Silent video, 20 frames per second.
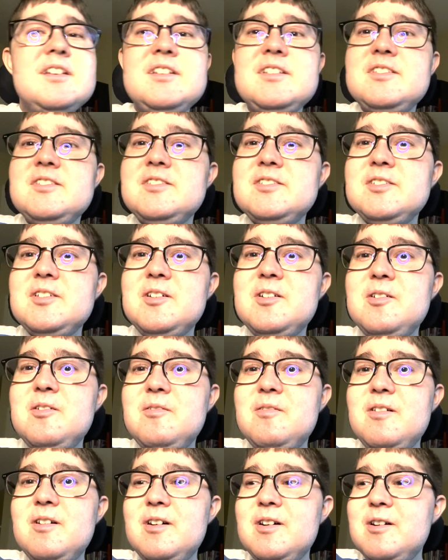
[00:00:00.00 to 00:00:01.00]

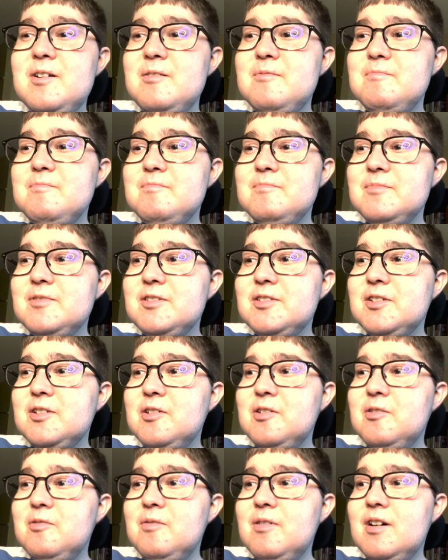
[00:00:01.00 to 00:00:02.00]
so, um,
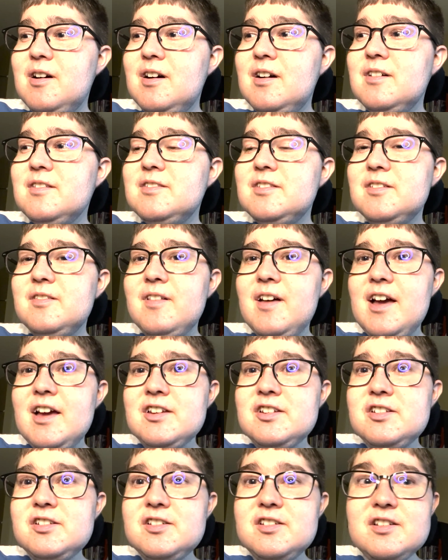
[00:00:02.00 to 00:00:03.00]
so, uh, let's see,
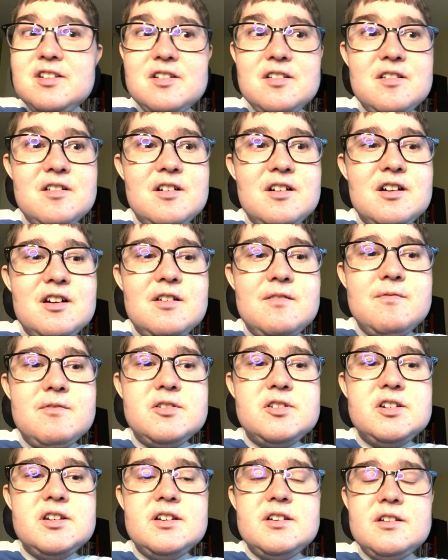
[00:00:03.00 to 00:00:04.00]
last year, uh,
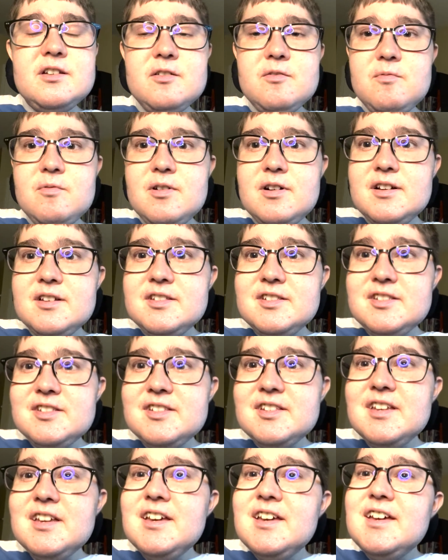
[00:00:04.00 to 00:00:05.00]
Virginia
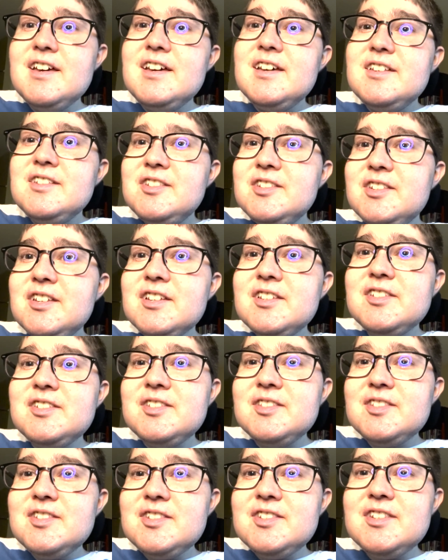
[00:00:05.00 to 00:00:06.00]
was six
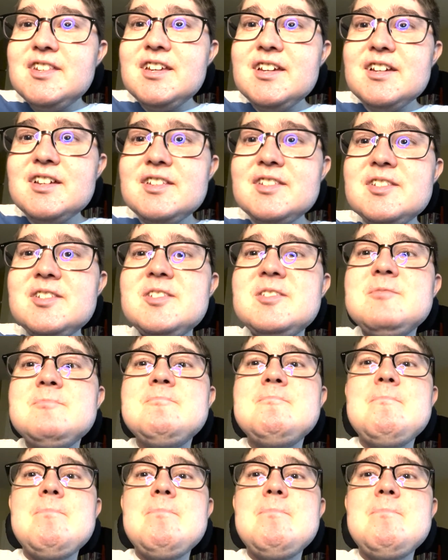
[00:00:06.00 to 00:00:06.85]
and six.